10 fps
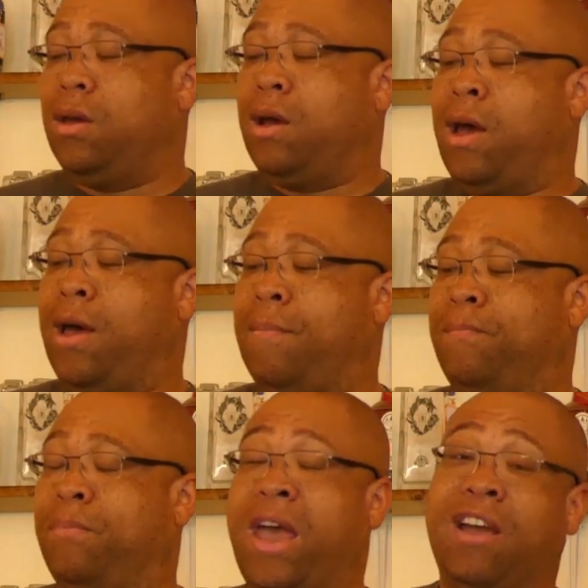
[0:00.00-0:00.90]

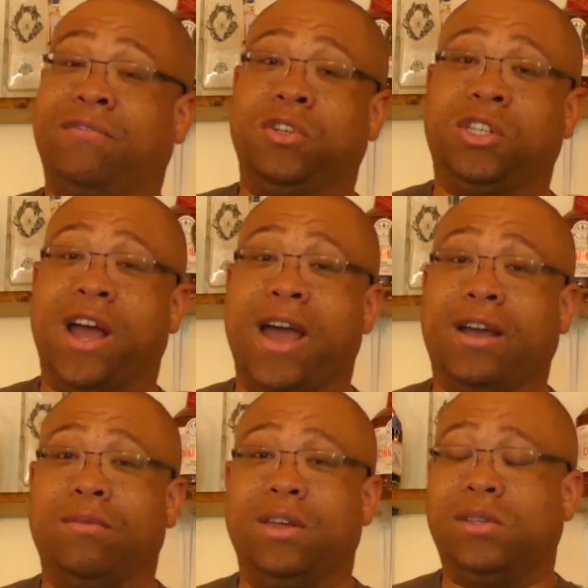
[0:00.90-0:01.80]
um,
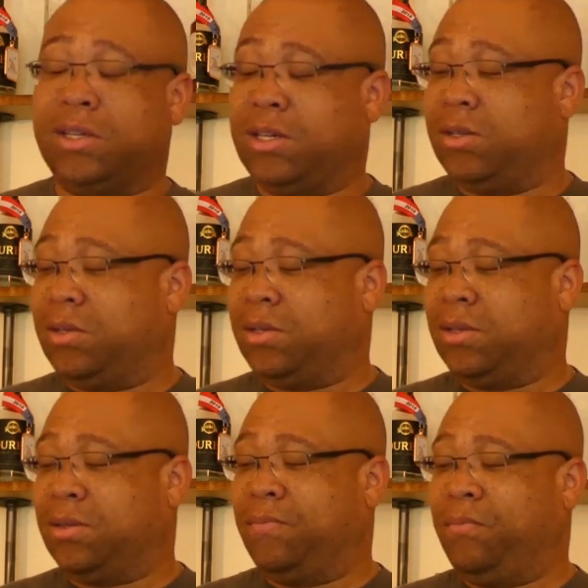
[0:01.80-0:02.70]
Aftershock. This
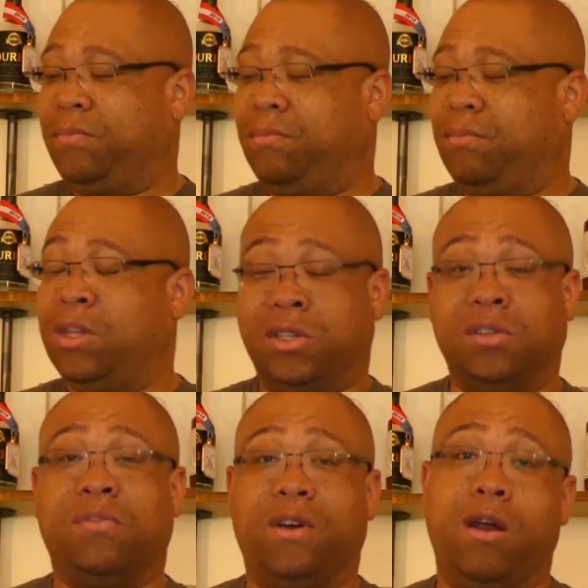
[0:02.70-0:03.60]
is this
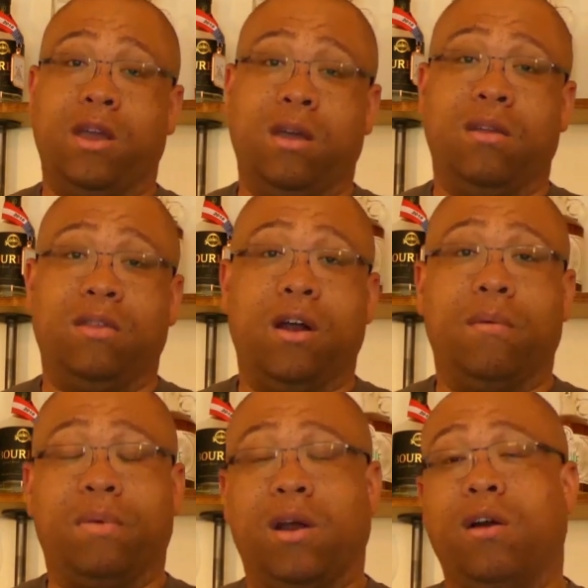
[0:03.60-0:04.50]
is very good. Their
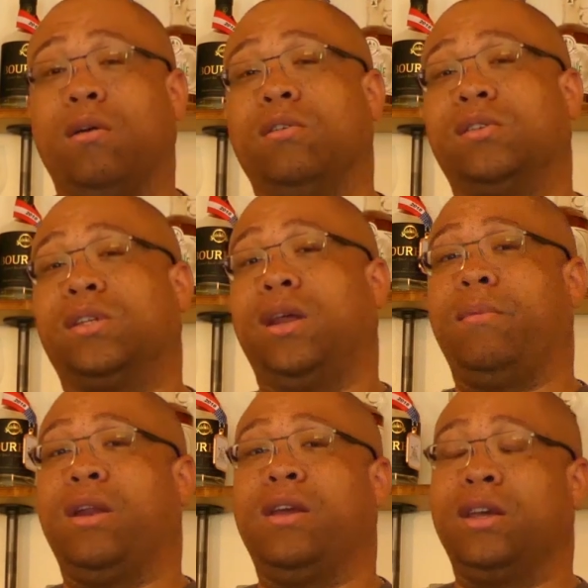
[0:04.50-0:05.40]
Imperial
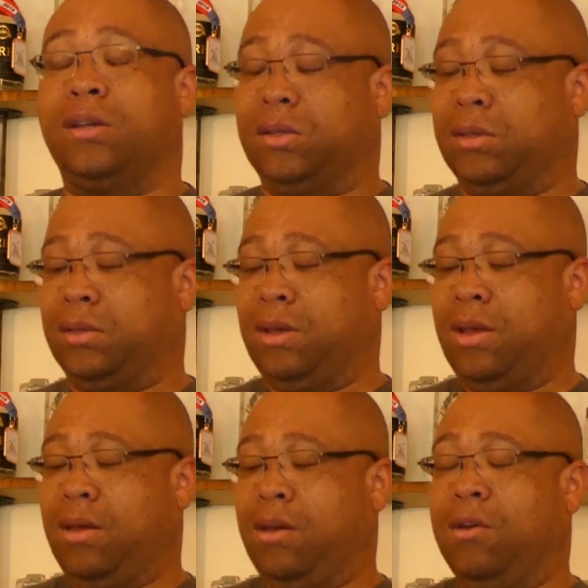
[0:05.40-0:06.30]
Cinnamon is
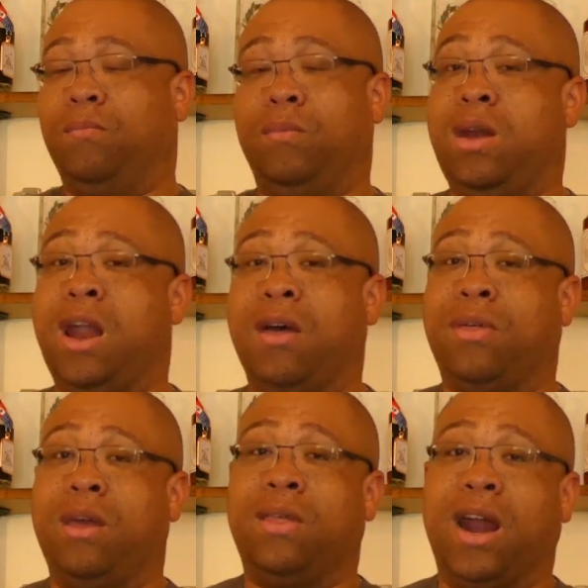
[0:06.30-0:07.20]

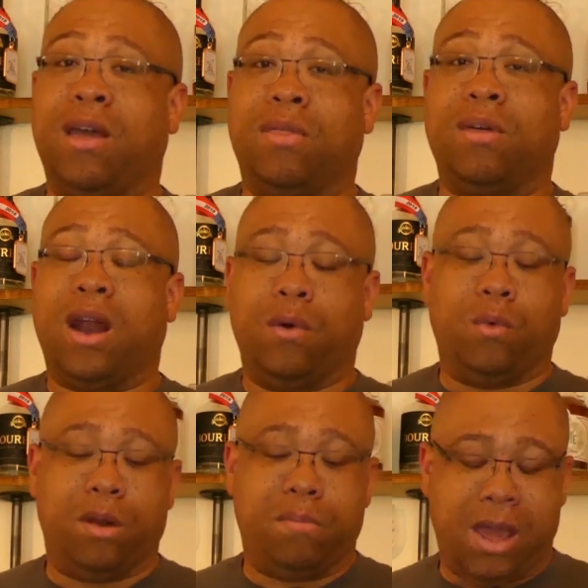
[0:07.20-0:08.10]
nothing that I thought it
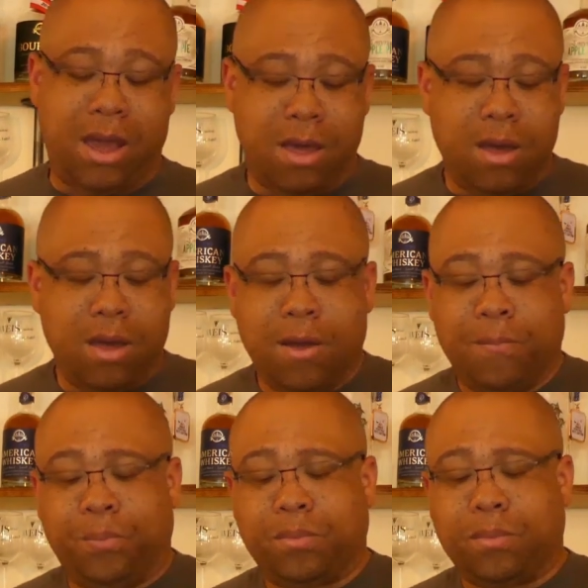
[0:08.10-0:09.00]
would be,
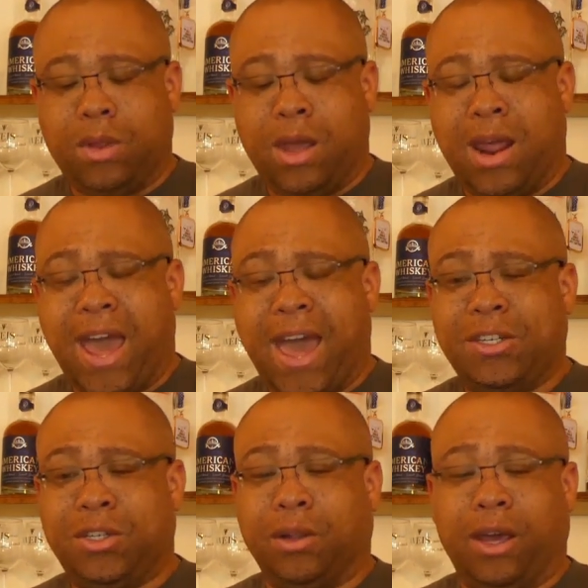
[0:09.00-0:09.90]
and
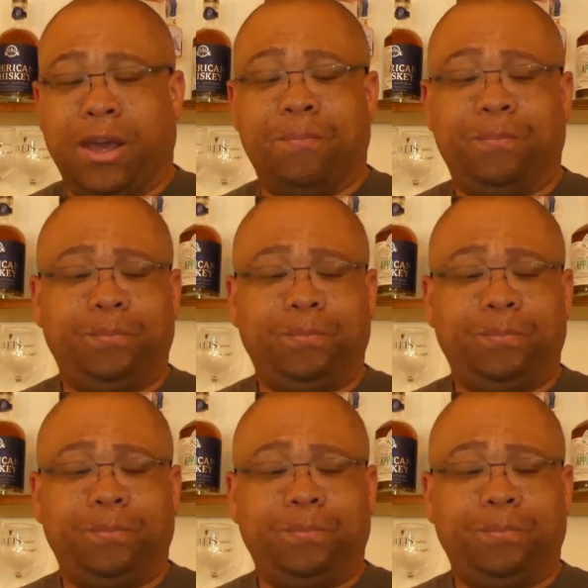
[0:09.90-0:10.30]
actually,